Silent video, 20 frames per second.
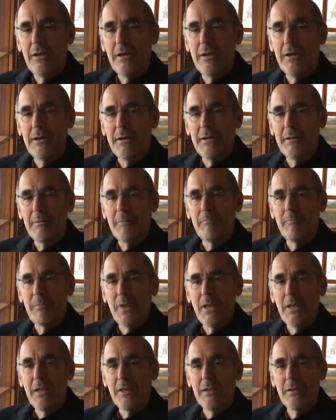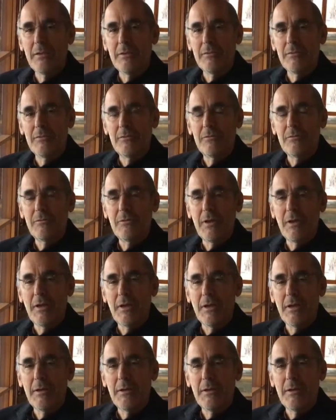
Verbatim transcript: um, is uh,